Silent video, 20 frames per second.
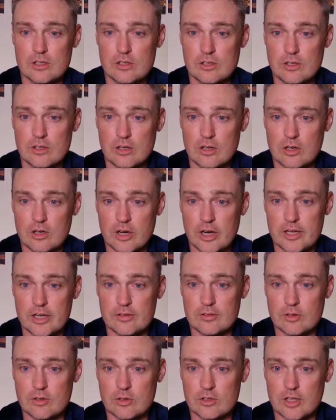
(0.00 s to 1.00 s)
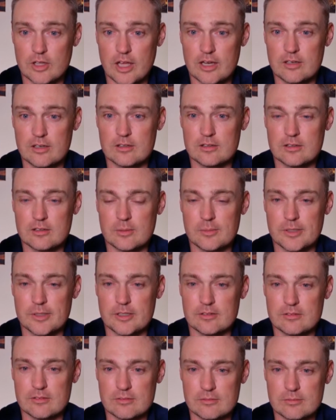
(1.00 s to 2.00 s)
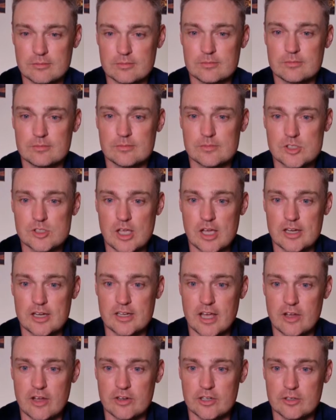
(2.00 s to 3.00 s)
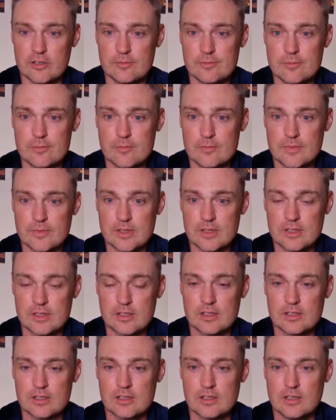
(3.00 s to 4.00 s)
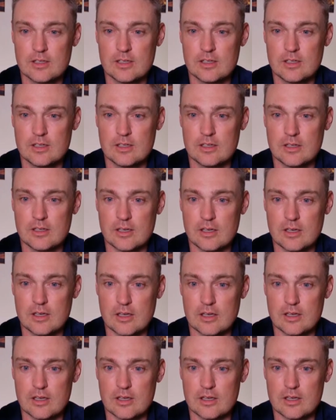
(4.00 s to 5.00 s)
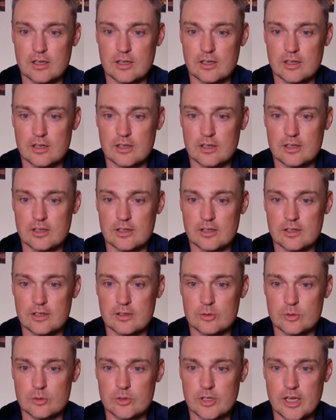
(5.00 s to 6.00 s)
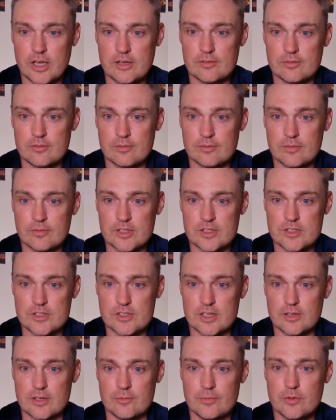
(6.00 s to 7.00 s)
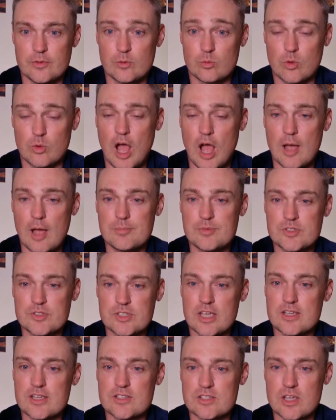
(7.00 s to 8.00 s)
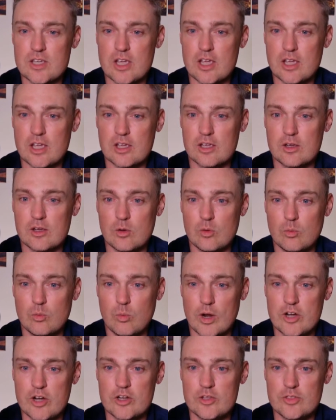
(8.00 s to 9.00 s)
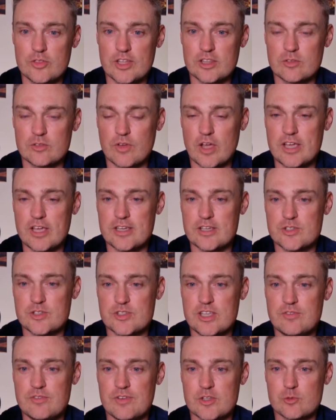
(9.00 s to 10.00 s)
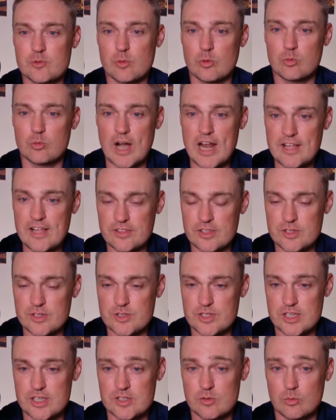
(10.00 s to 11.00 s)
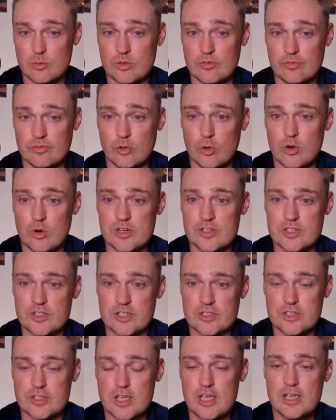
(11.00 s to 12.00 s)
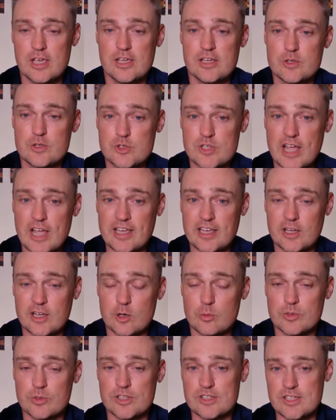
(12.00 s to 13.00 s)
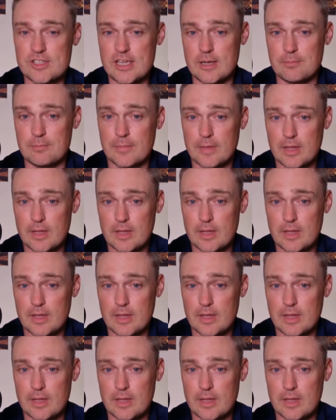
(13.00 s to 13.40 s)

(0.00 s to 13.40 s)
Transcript: All right, hold on. Let me slide down here. Okay, let's see. Rob says, where do you think the Vikings defense will rank this season with Flores' second year with the team?